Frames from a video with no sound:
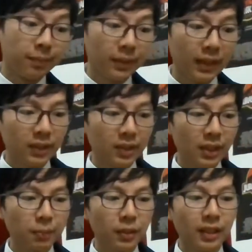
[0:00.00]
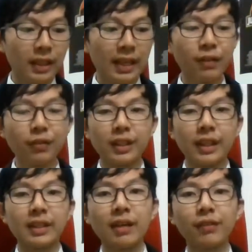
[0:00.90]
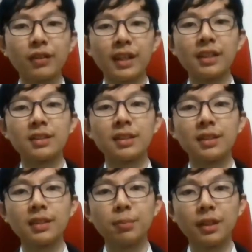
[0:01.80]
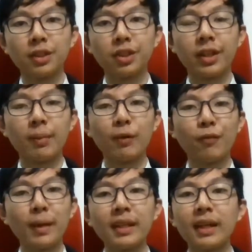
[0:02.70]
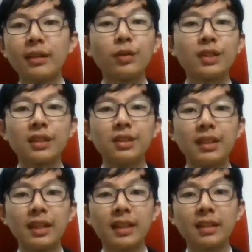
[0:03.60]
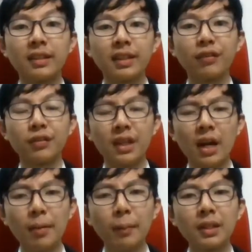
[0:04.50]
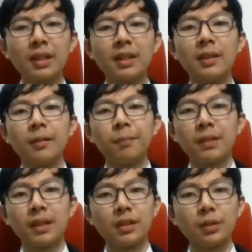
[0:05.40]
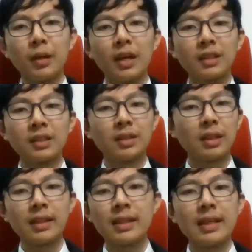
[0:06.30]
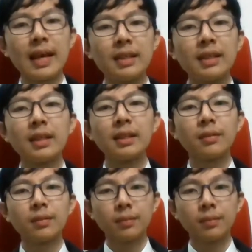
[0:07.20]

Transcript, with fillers: Next up, Cavalcade. Cavalcade is a guilty pleasure drama of mine. I know it's actually not that great of a drama, but, but to be honest, the ending.